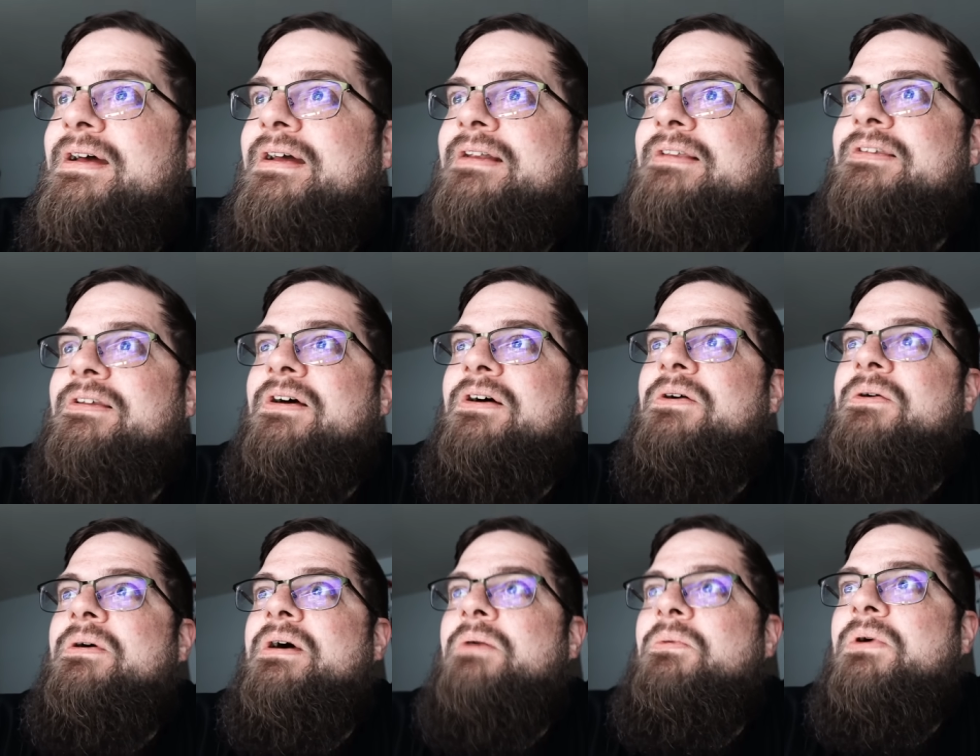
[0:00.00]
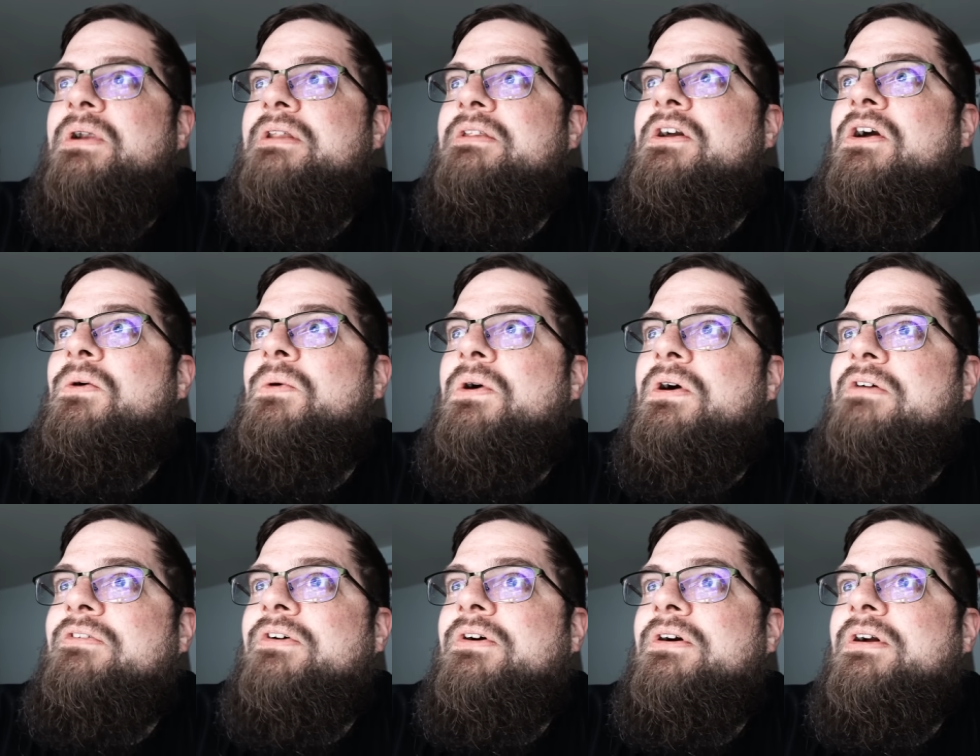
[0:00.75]
so i wanted to go
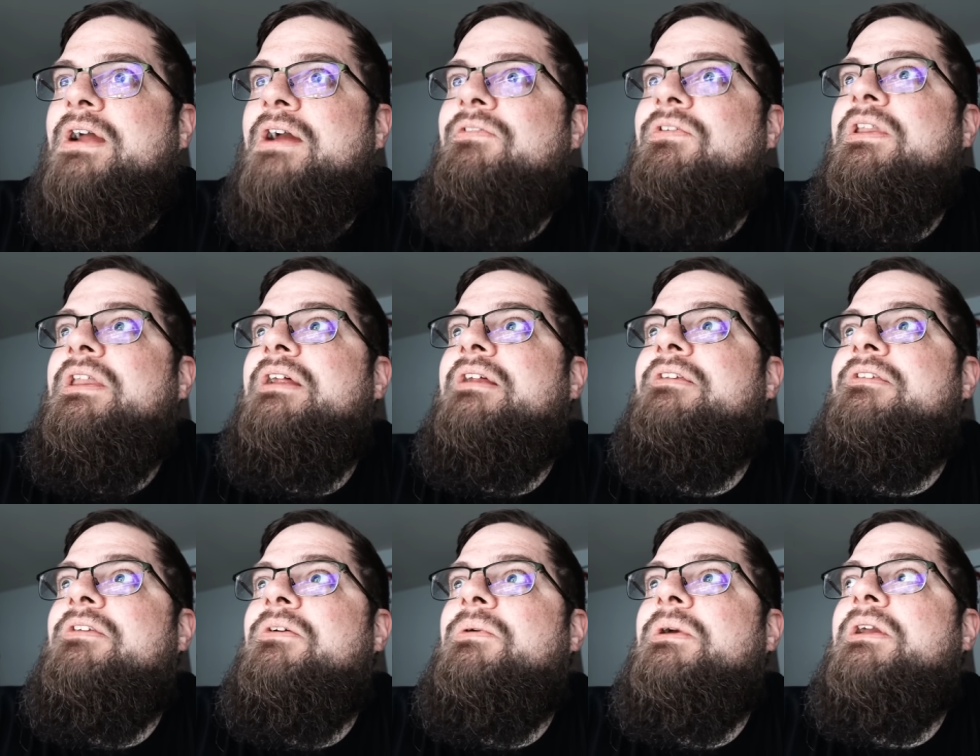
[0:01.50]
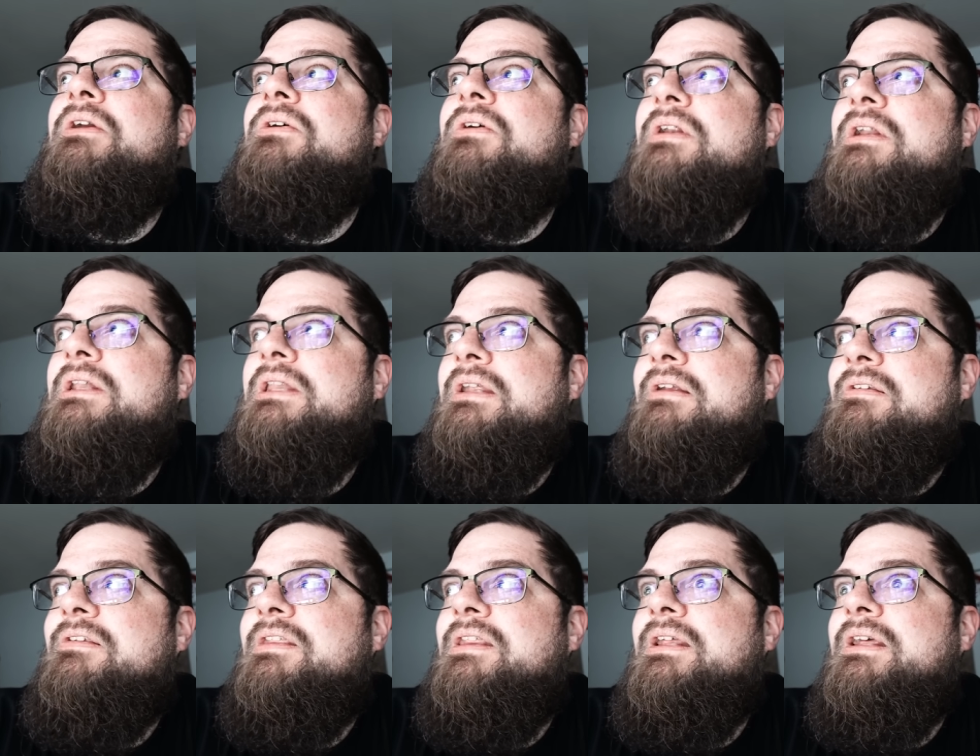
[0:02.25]
over everything is doing good in
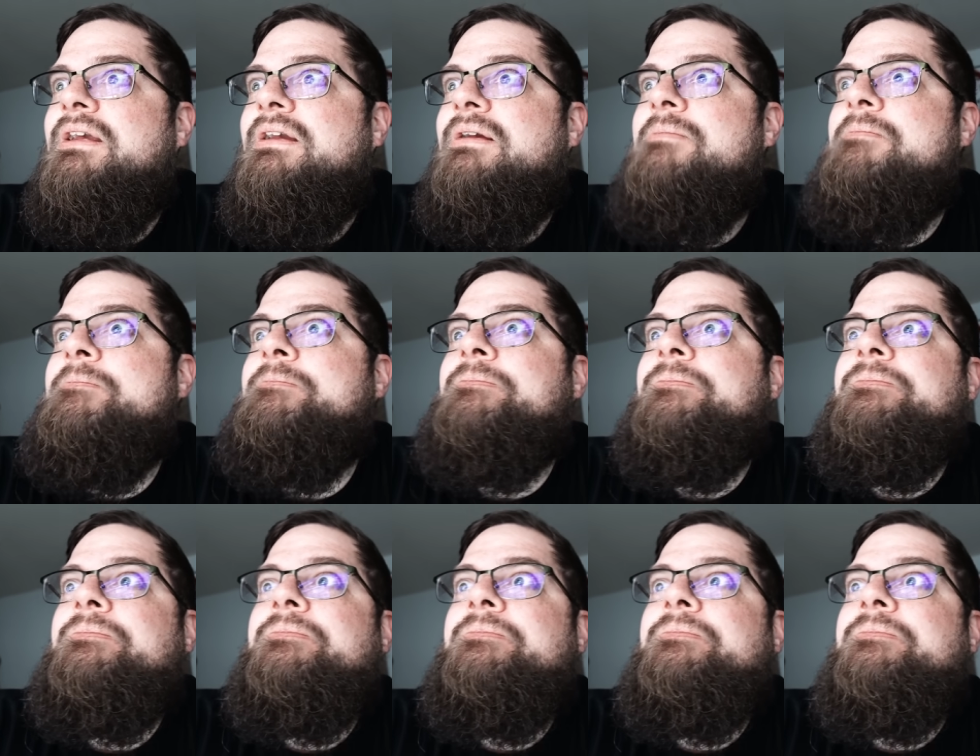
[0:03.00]
this thing